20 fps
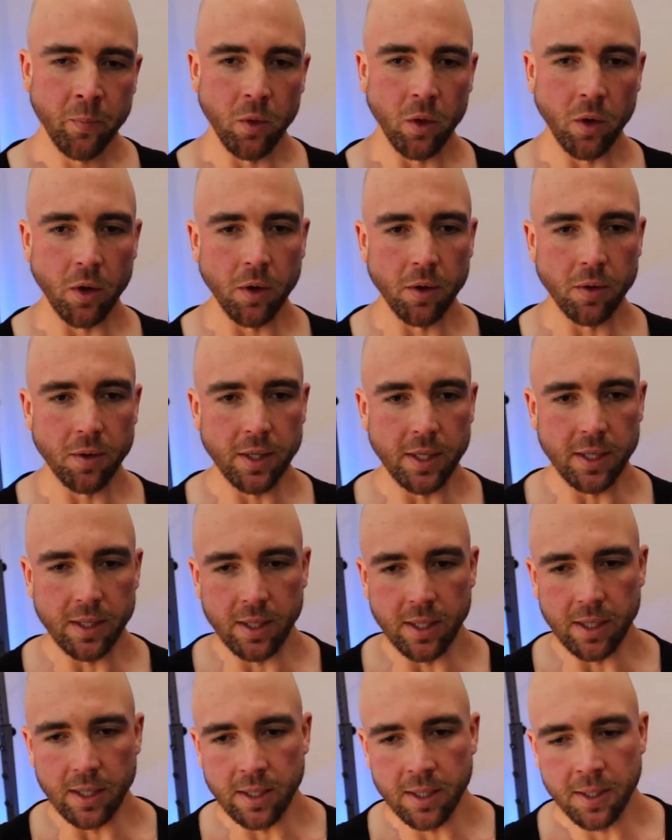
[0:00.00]
not only
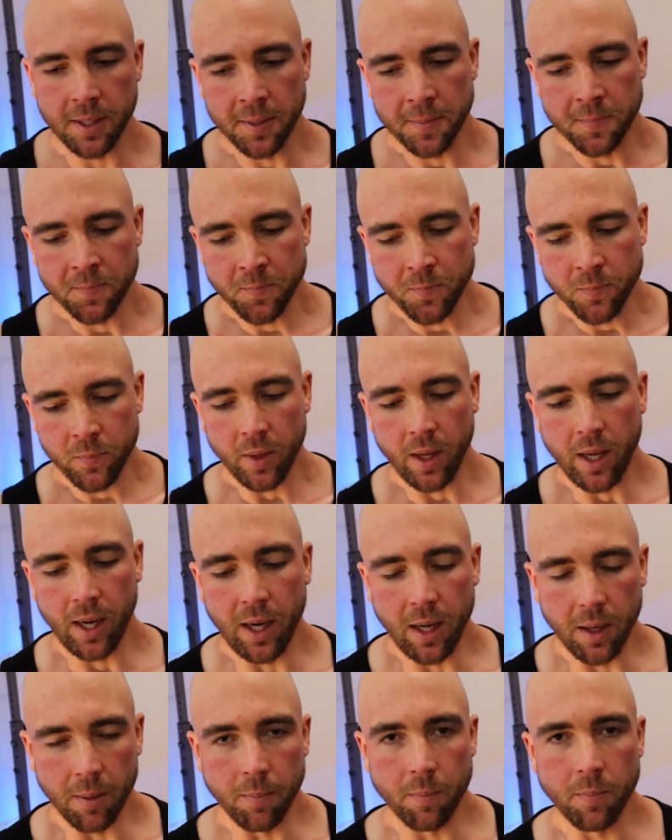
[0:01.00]
the
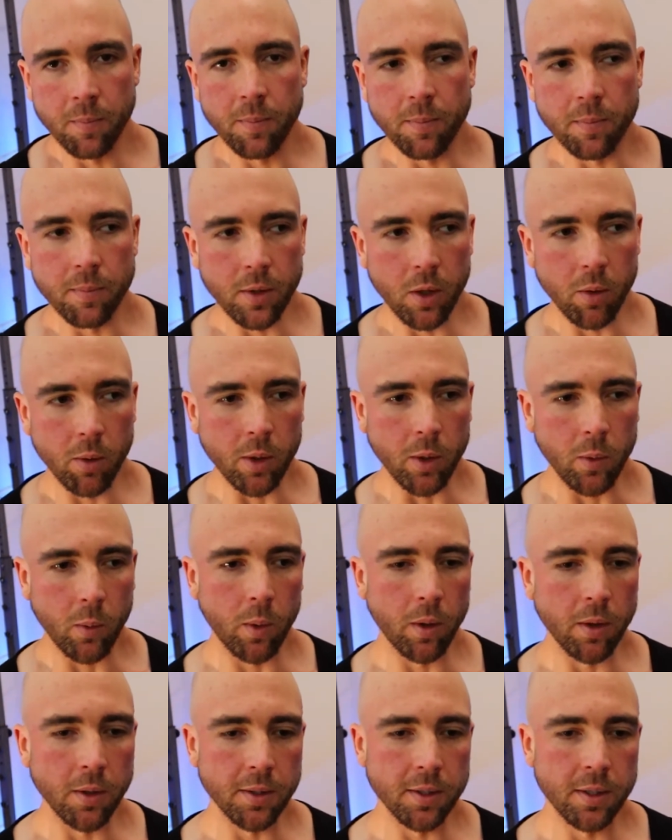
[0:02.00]
lower
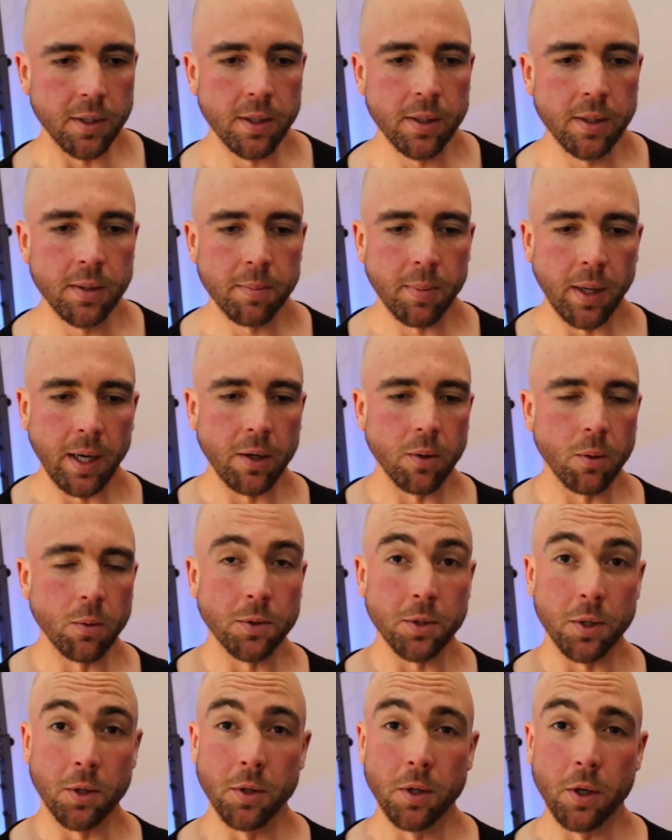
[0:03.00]
quad, but
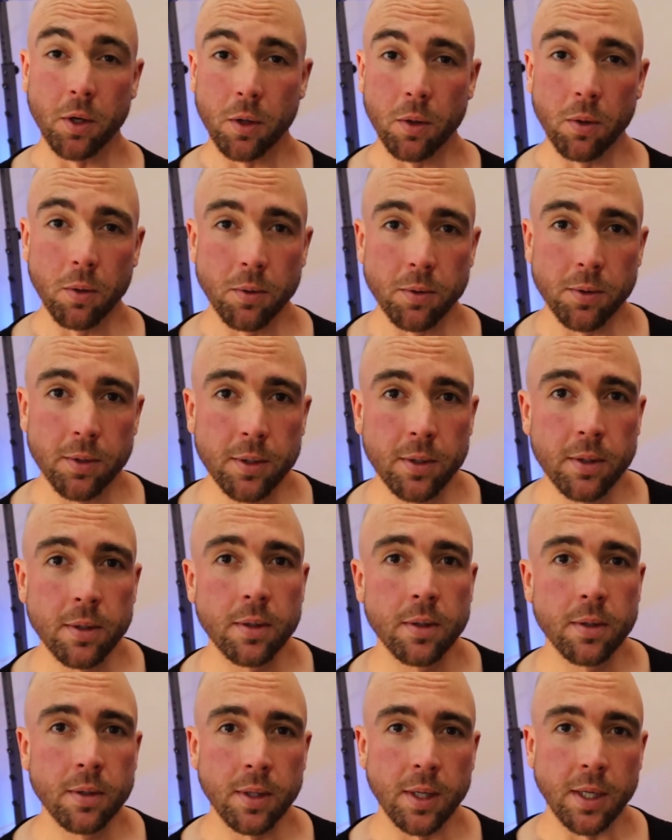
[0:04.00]
also the glutes,
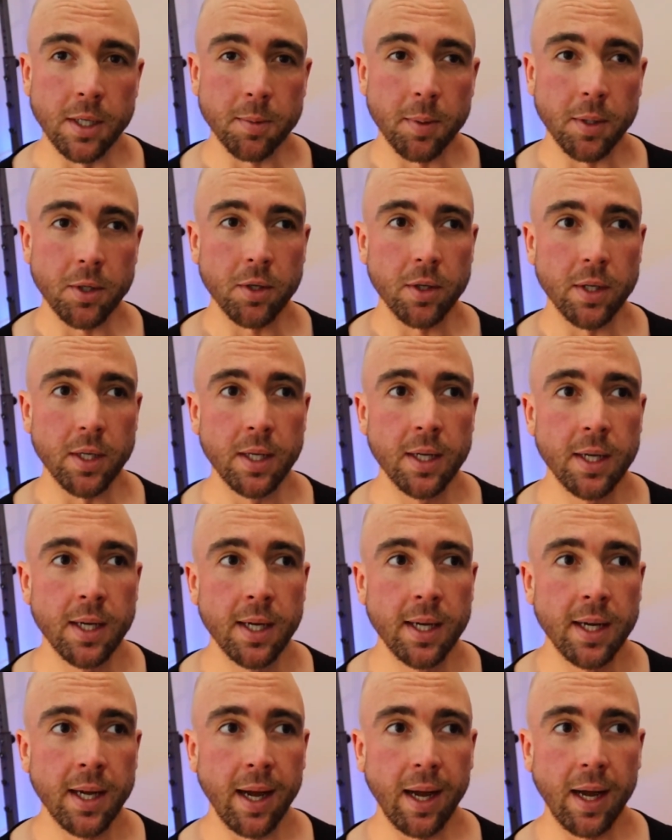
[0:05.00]
especially
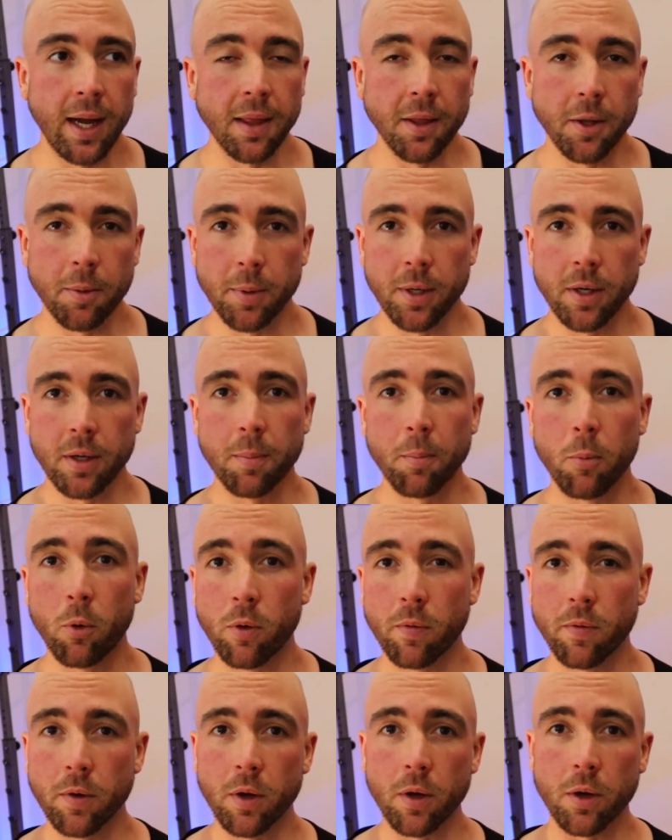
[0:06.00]
a little bit more
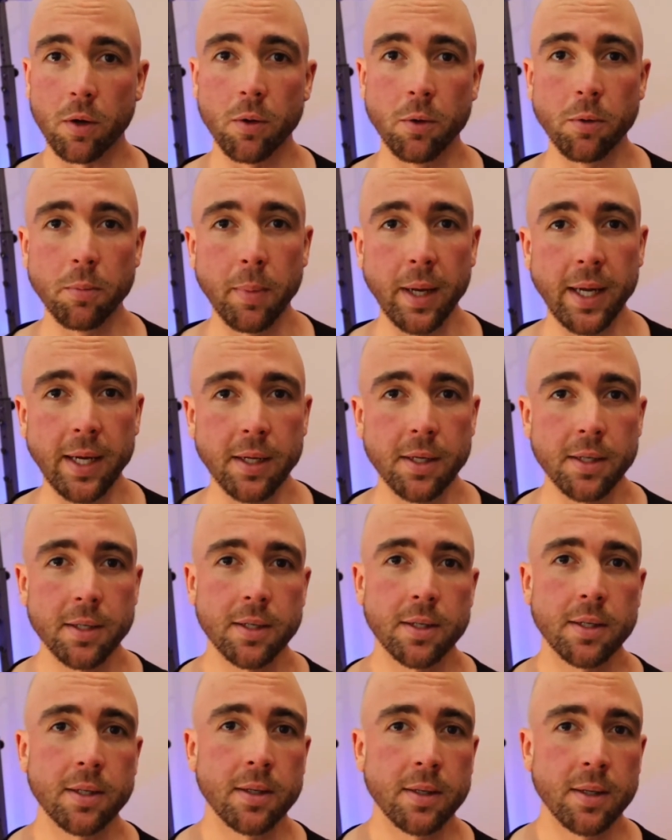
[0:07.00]
of a glute
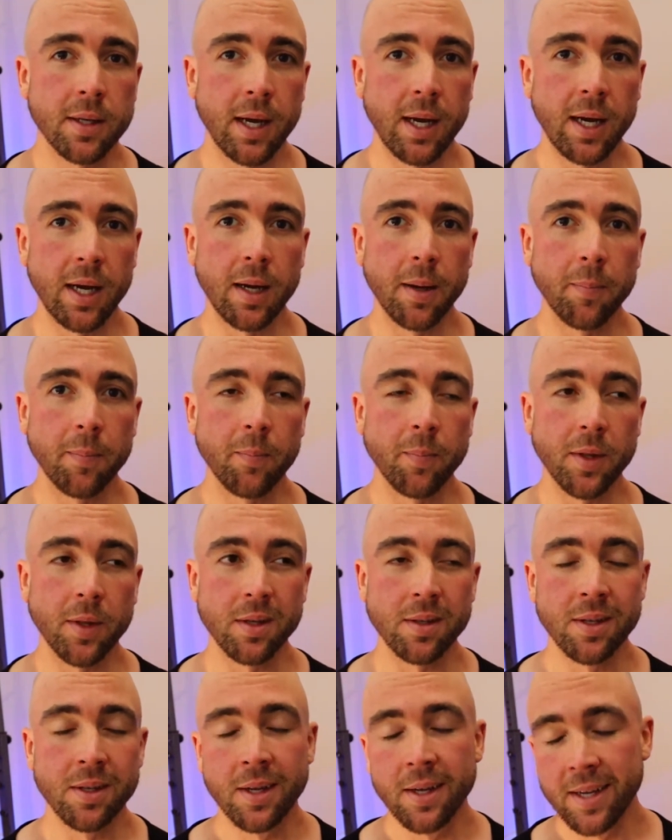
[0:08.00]
medius
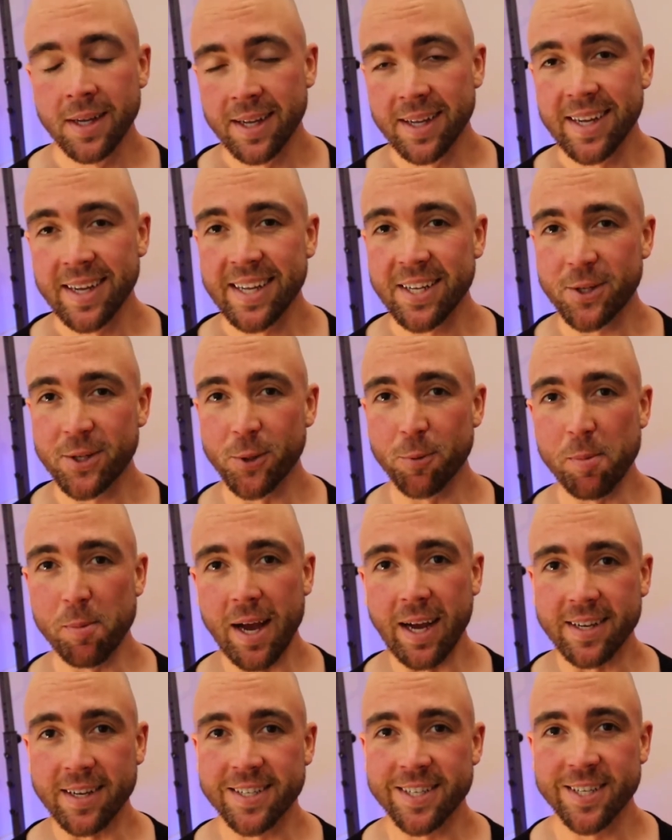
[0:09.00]
and glute
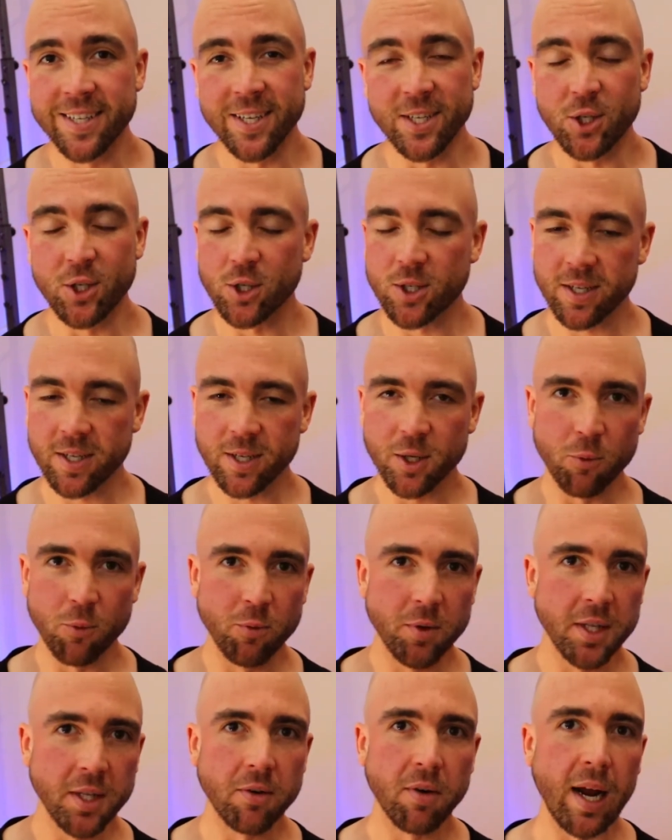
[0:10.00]
max. It's just a
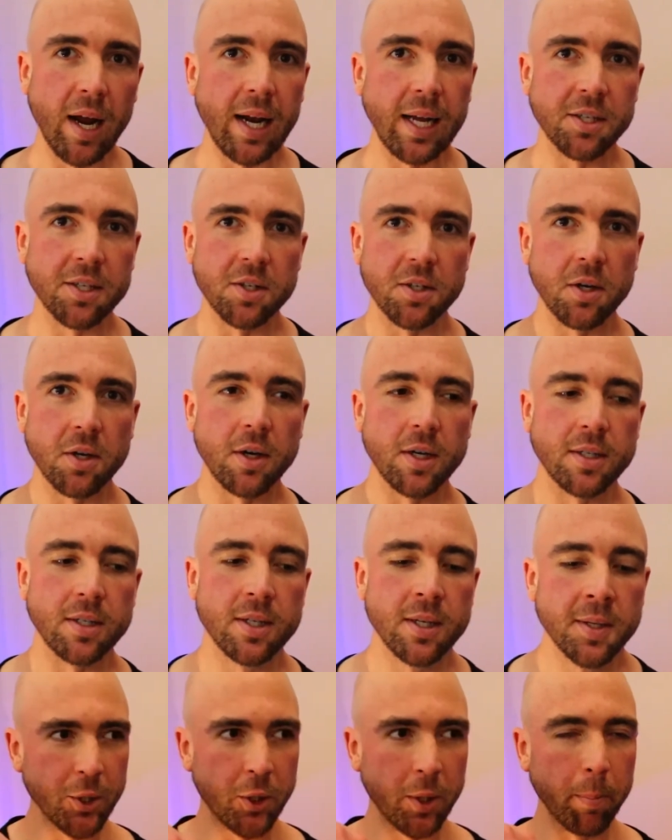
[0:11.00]
really great
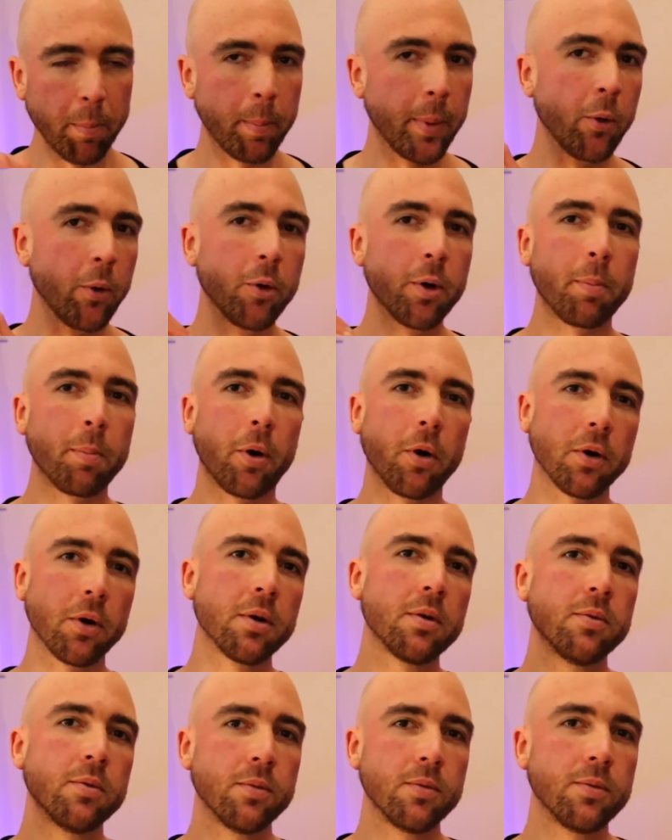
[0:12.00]
exercise. You can build upon
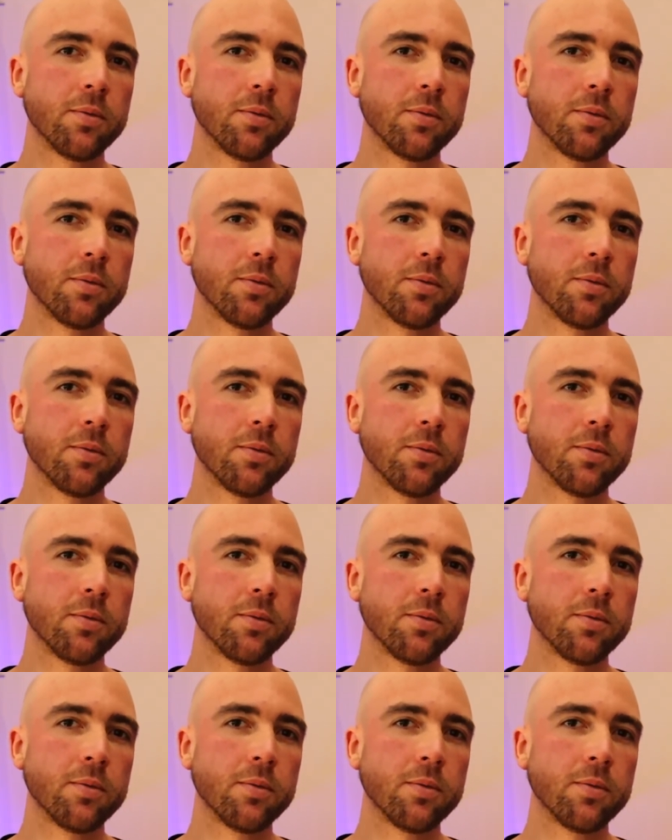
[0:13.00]
it